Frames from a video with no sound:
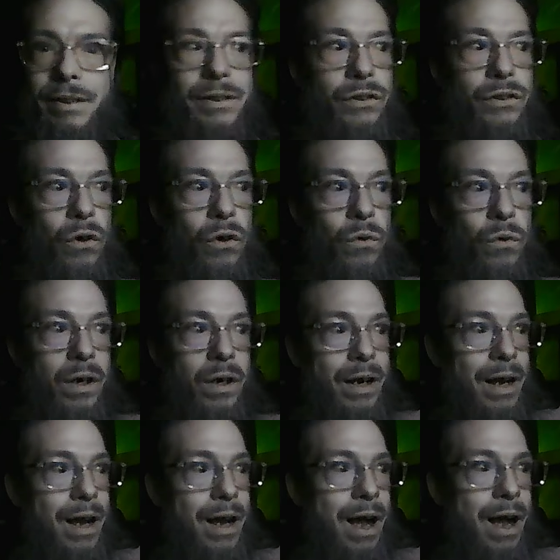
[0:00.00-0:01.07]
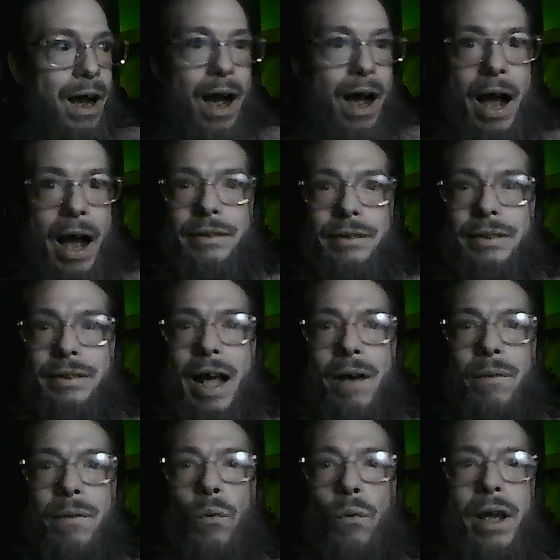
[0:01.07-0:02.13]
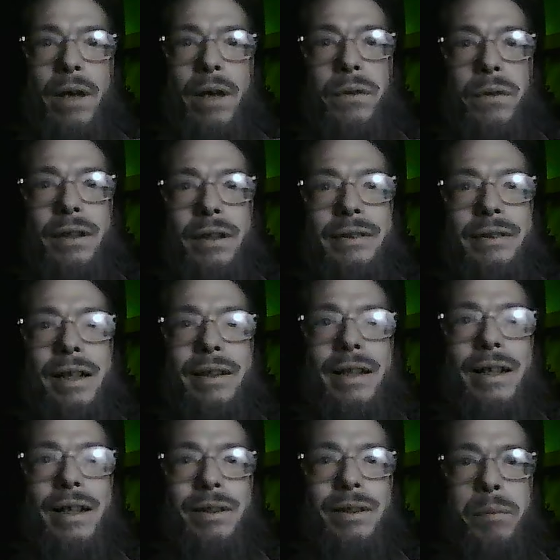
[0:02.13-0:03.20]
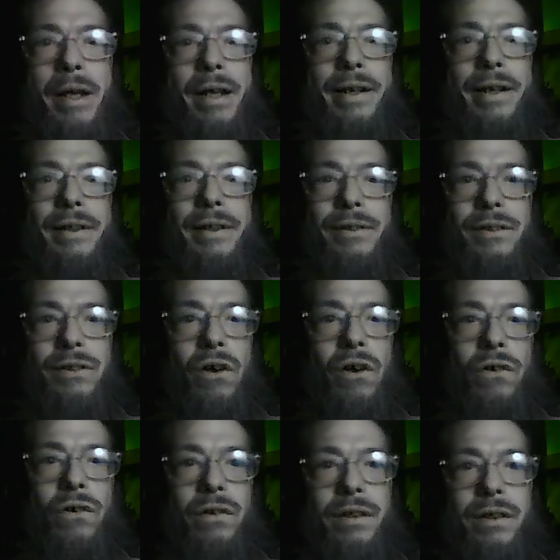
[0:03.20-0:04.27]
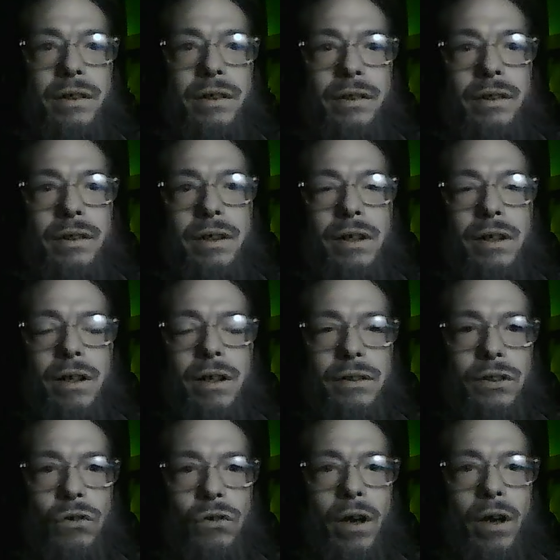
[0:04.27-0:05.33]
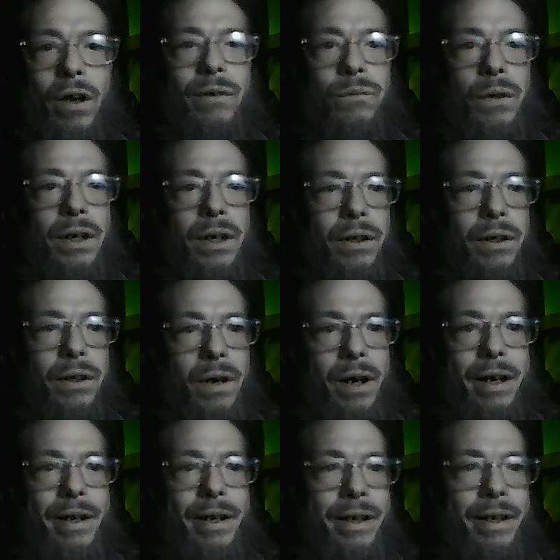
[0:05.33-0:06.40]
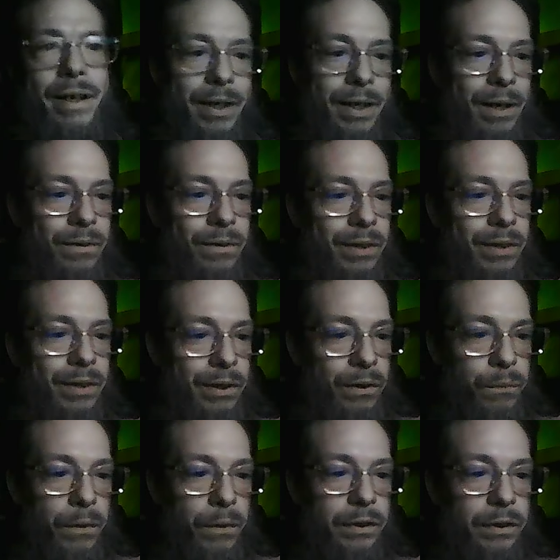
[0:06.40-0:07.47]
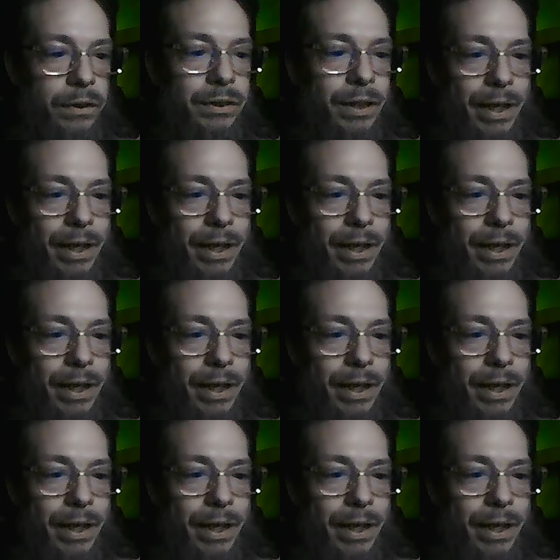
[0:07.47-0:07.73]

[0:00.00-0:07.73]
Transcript: So I don't have a way of getting a testbed installed, so I can verify if the newer version of the